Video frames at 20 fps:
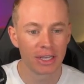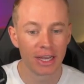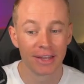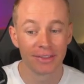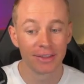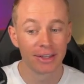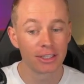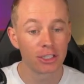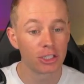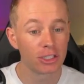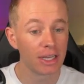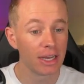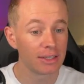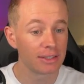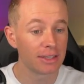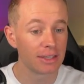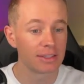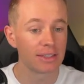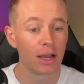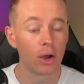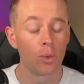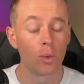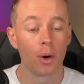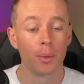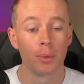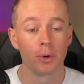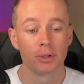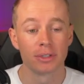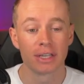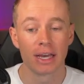and let's test this out
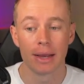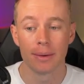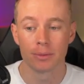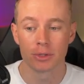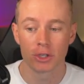one more time.